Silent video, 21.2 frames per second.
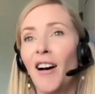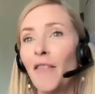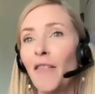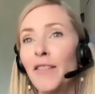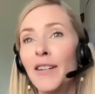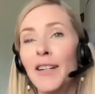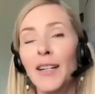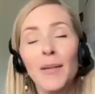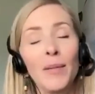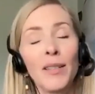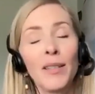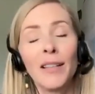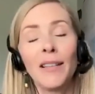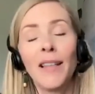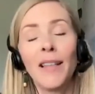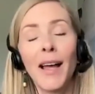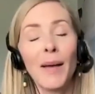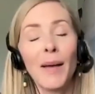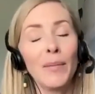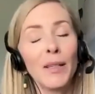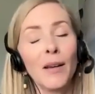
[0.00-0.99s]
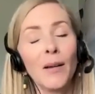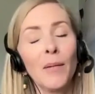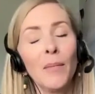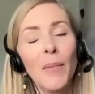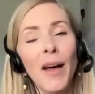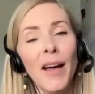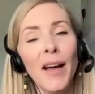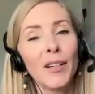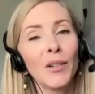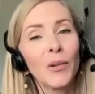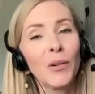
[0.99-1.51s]
oftentimes the labs come
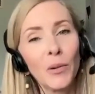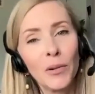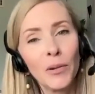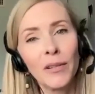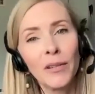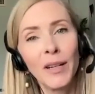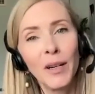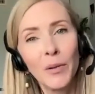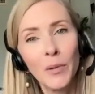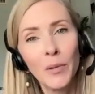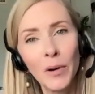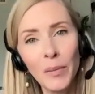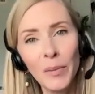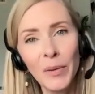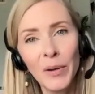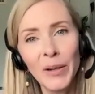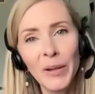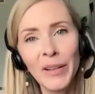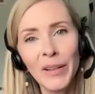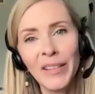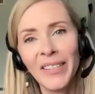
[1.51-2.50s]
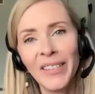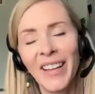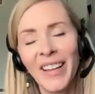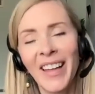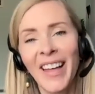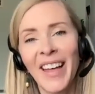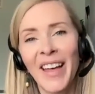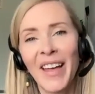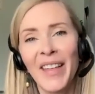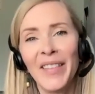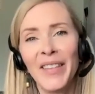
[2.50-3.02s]
back totally normal.
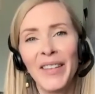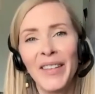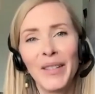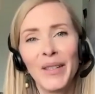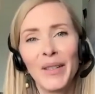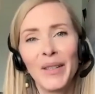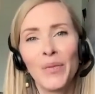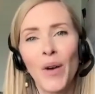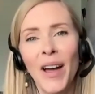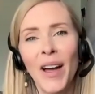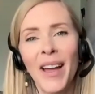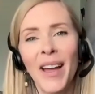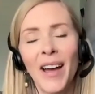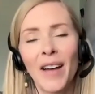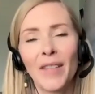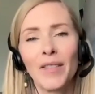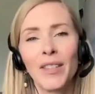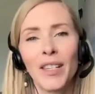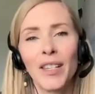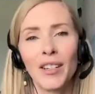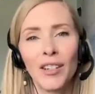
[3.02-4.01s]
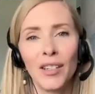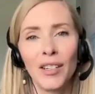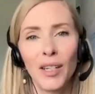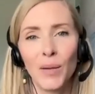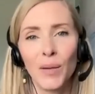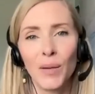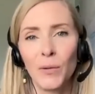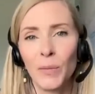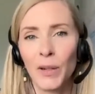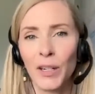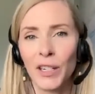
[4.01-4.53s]
And this is why I have such a
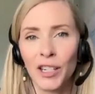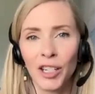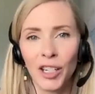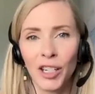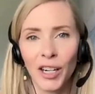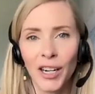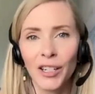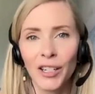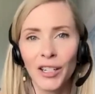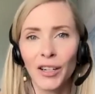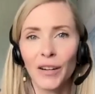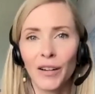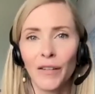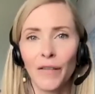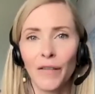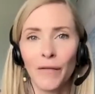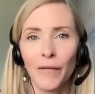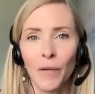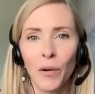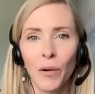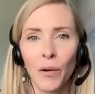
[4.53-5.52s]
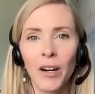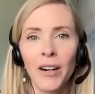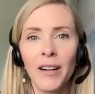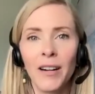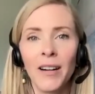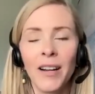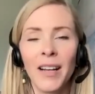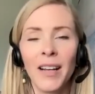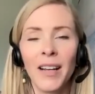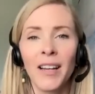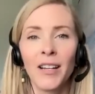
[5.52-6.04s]
deep appreciation
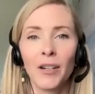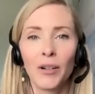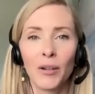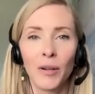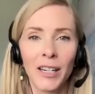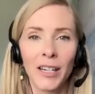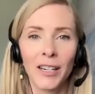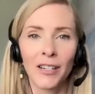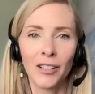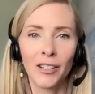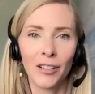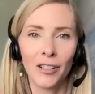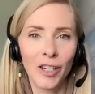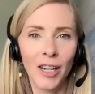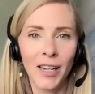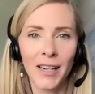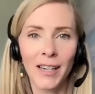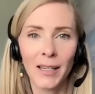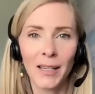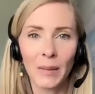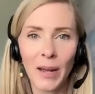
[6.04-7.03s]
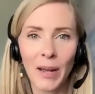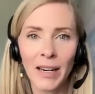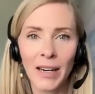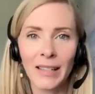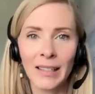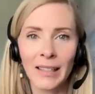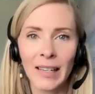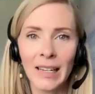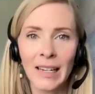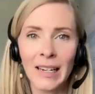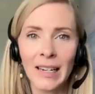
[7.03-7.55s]
for traditional Chinese
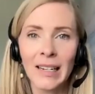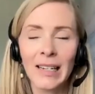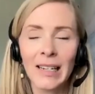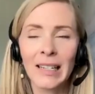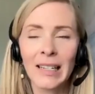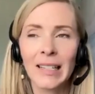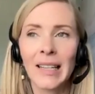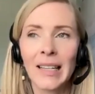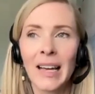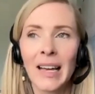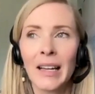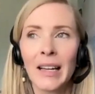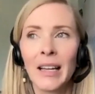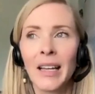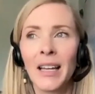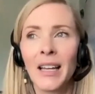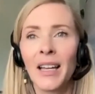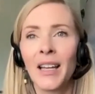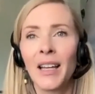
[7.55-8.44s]
medicine, is that